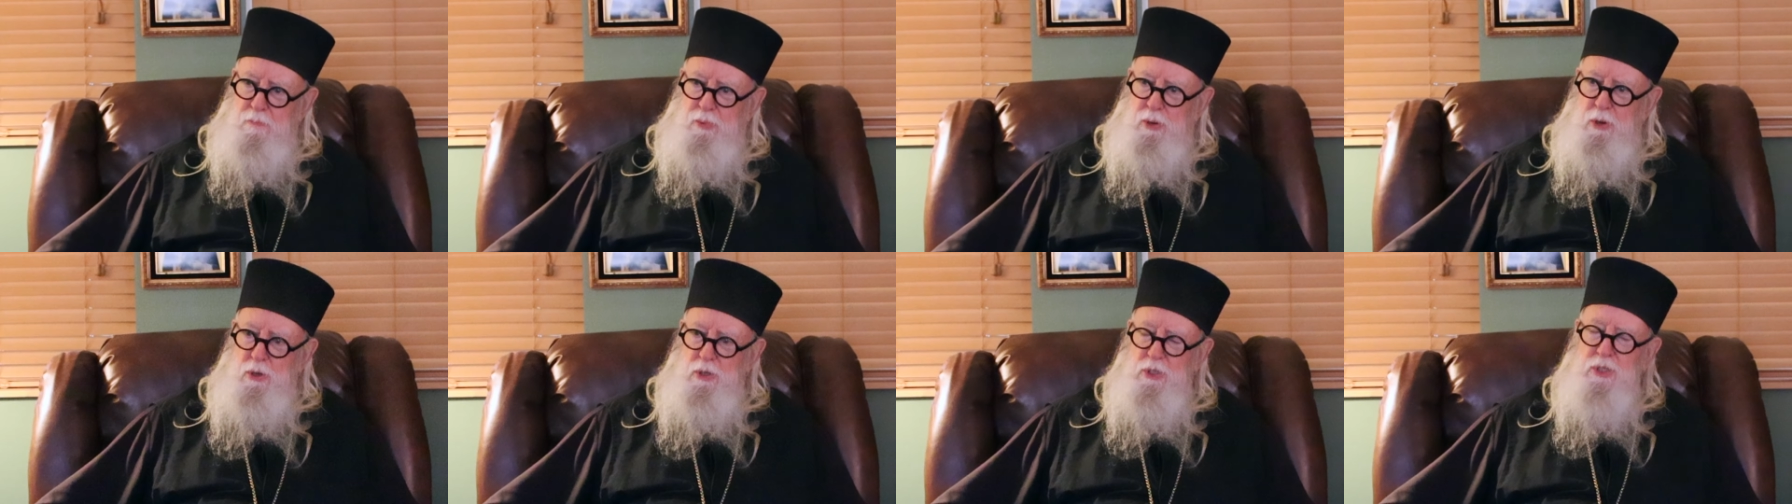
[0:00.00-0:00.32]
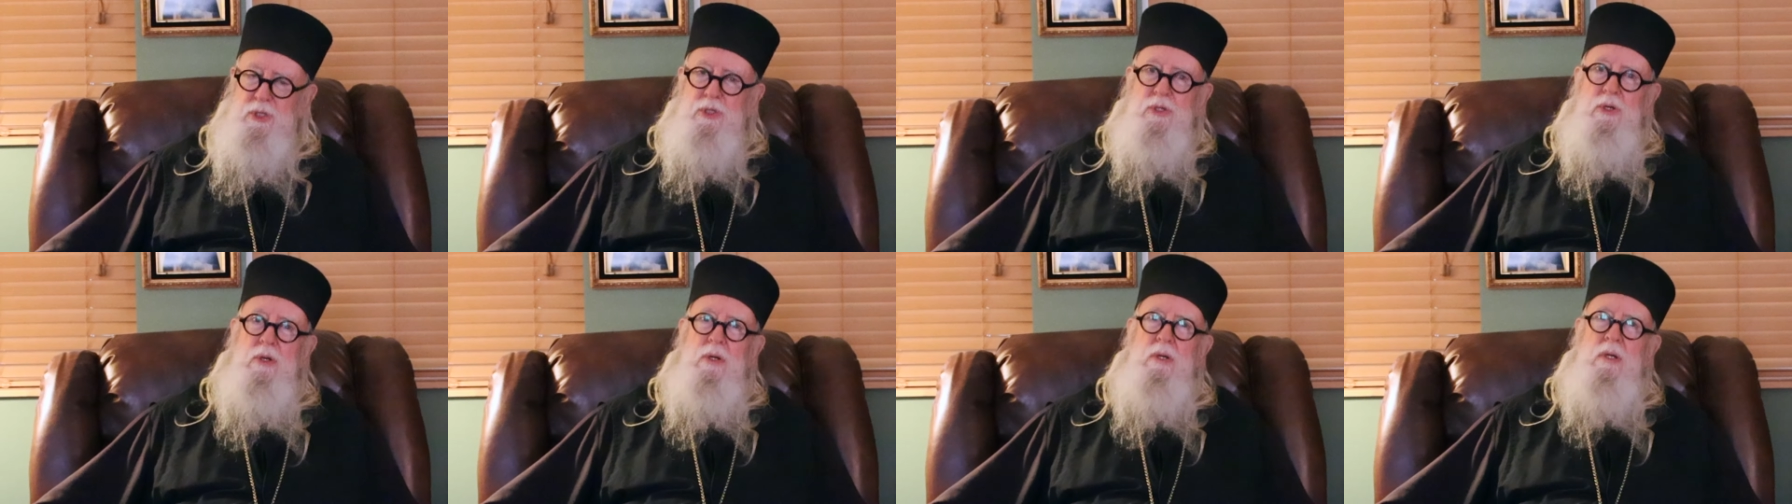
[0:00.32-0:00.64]

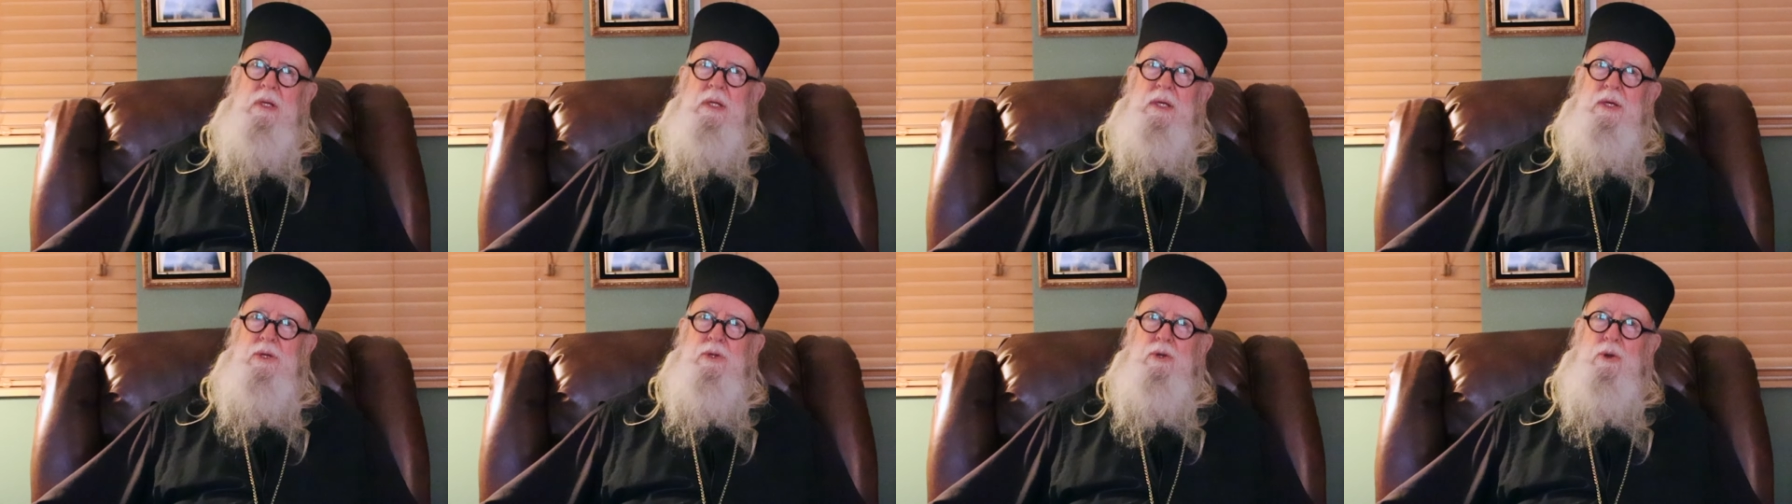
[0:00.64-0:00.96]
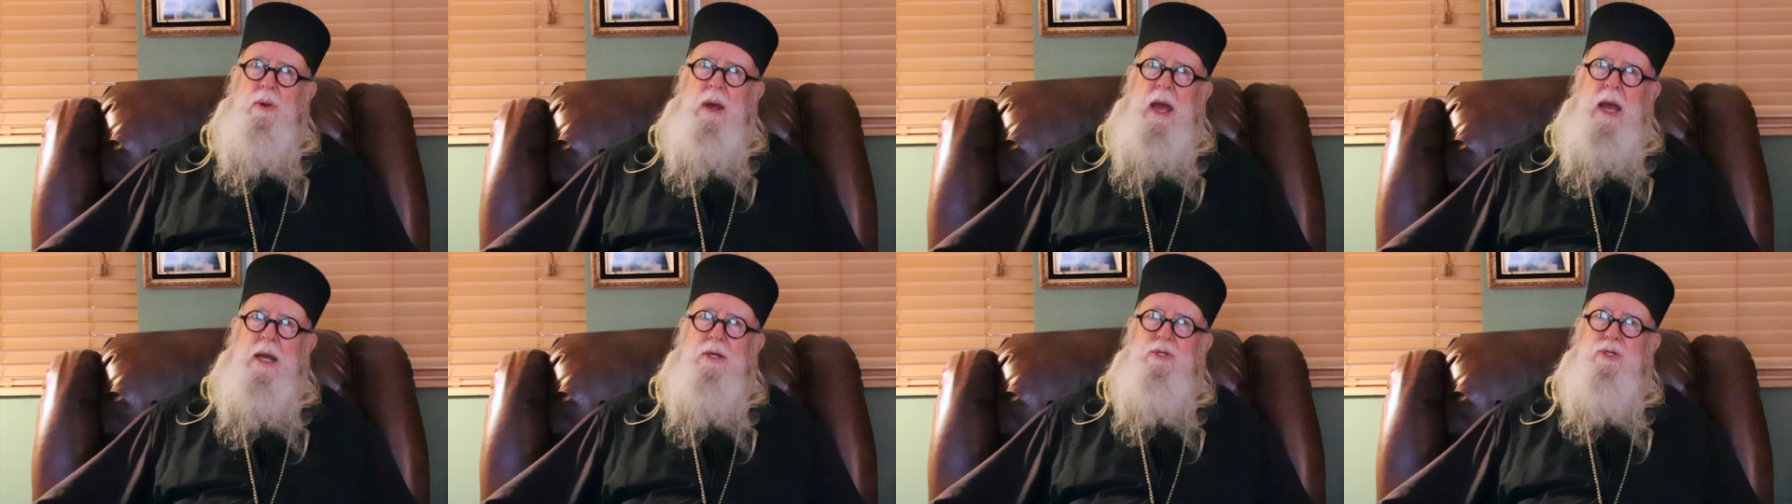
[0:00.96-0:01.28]
personal
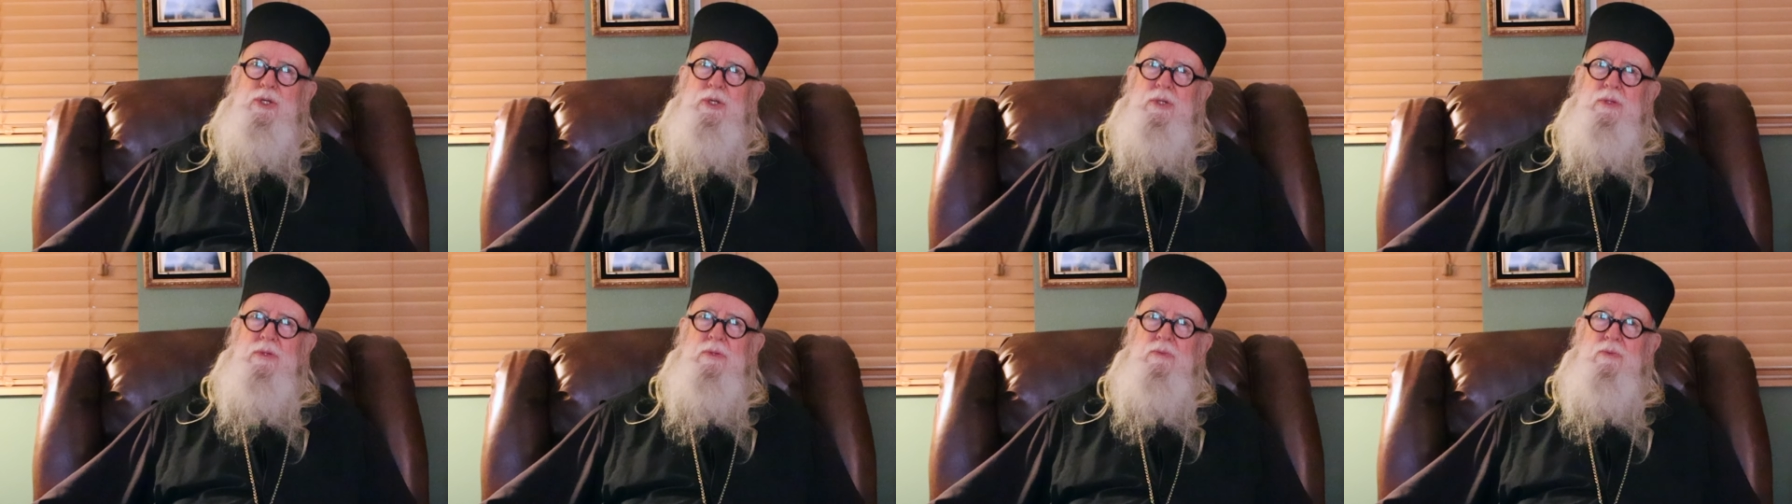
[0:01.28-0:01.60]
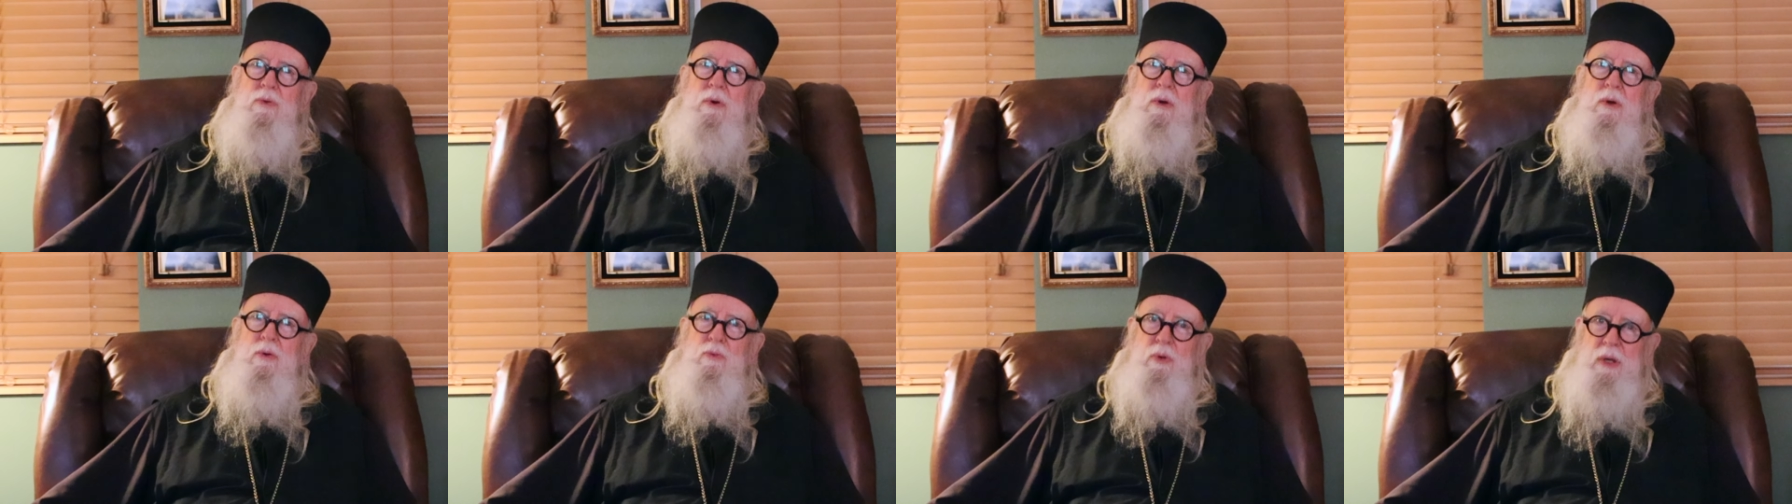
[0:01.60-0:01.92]

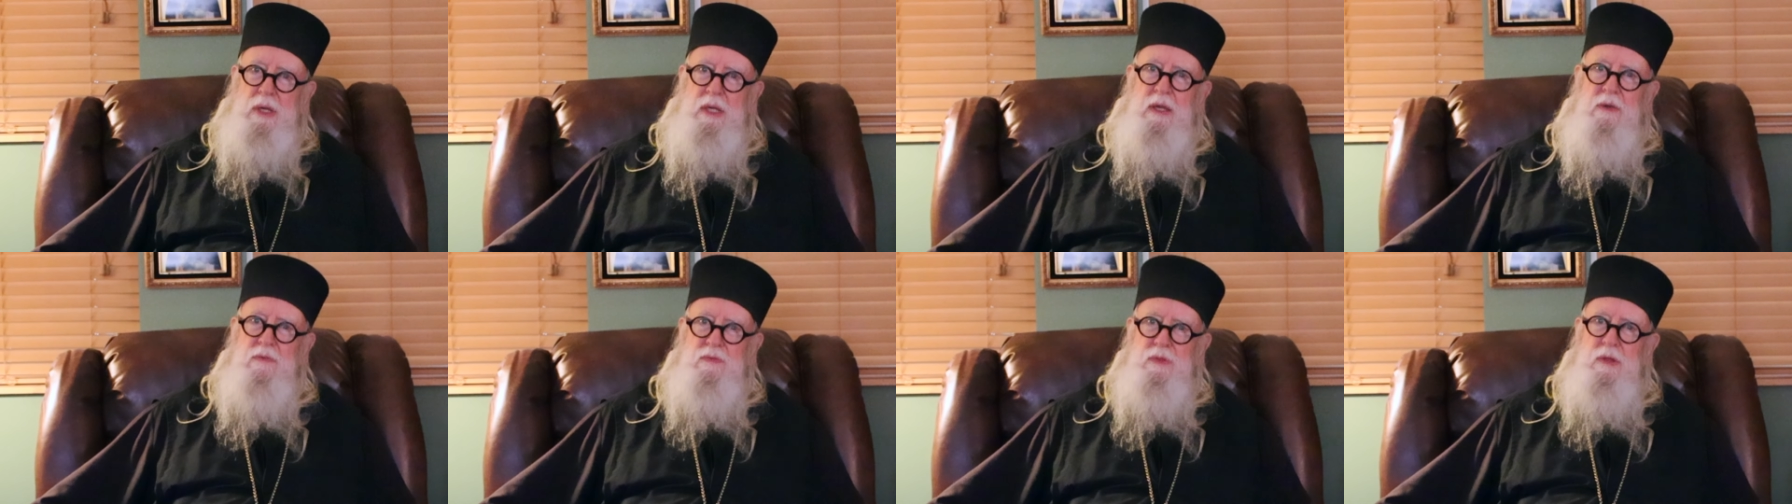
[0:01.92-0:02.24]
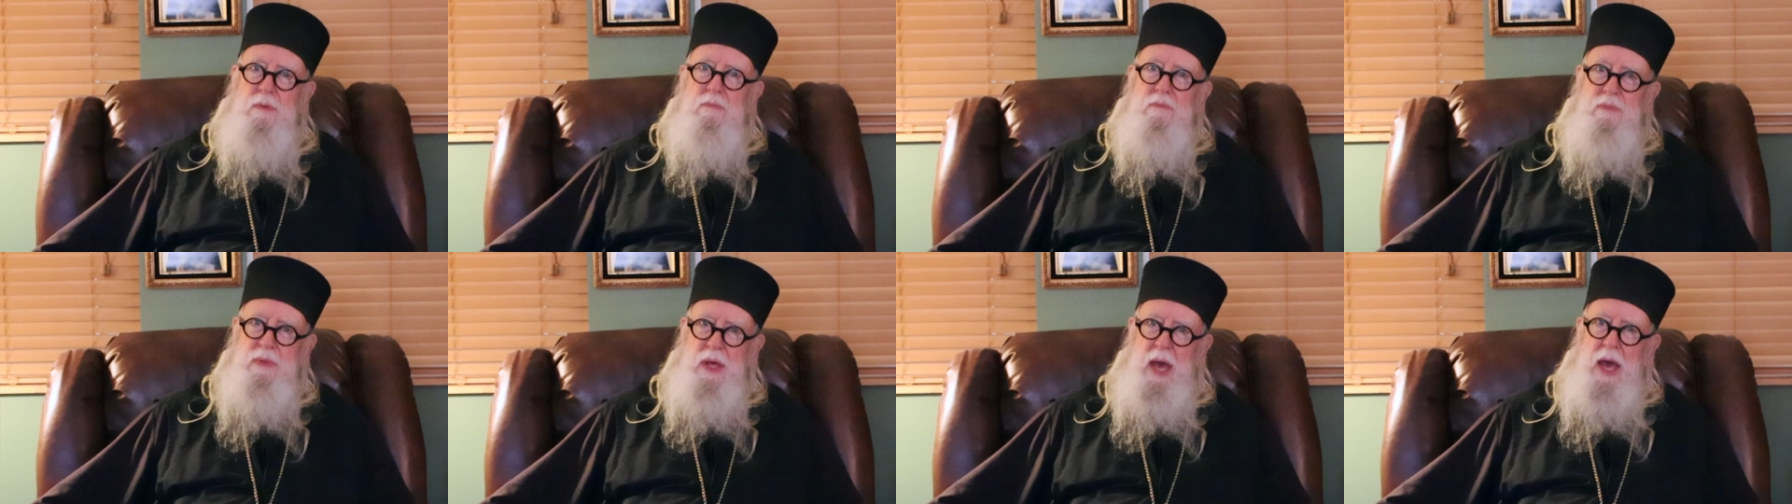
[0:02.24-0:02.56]
interaction, we give
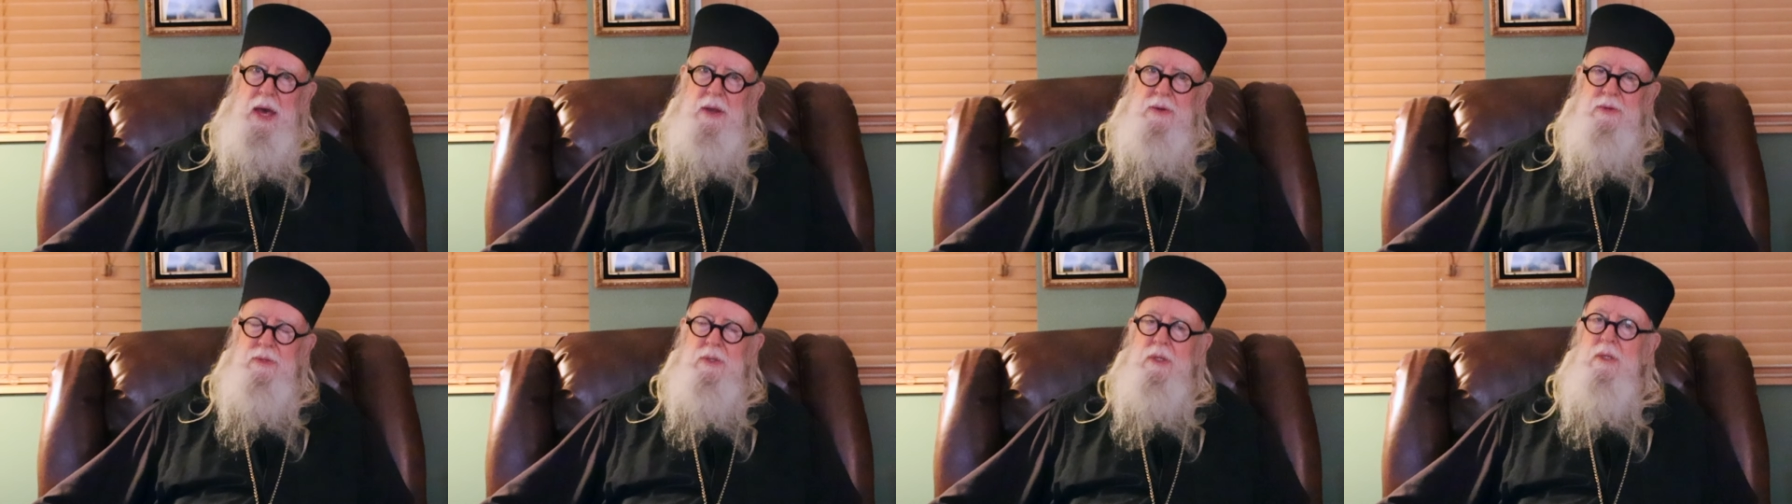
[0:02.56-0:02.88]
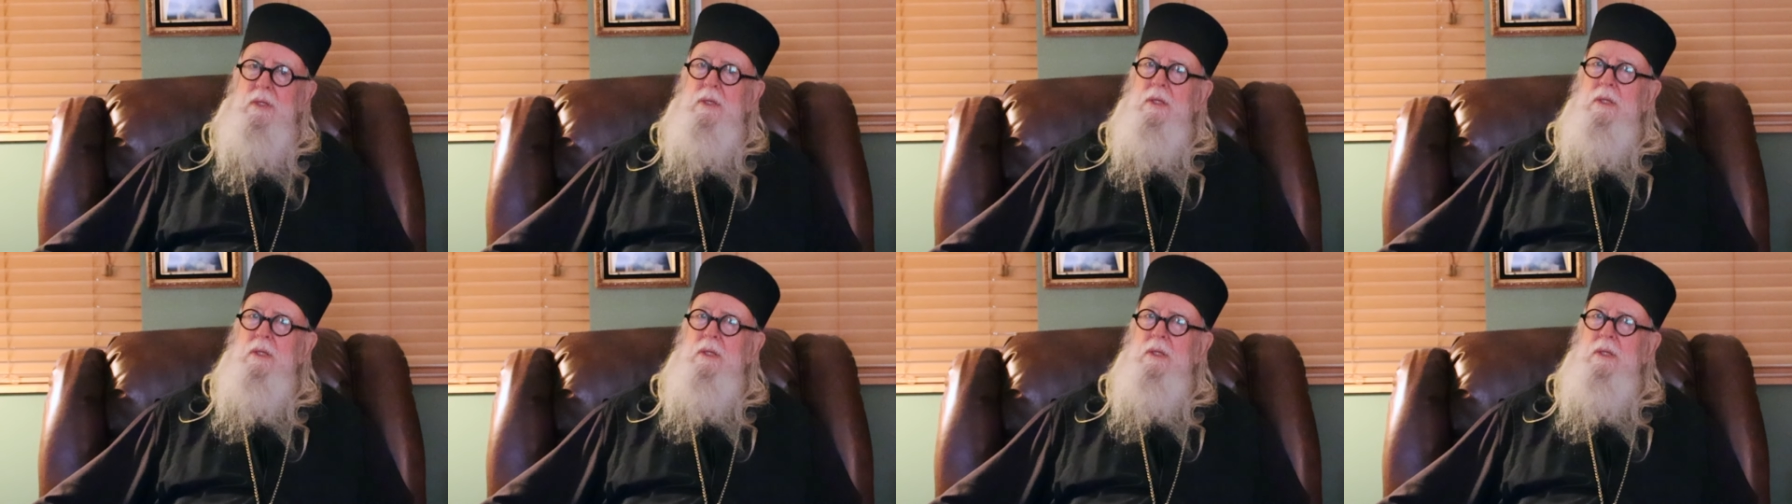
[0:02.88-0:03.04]
them that.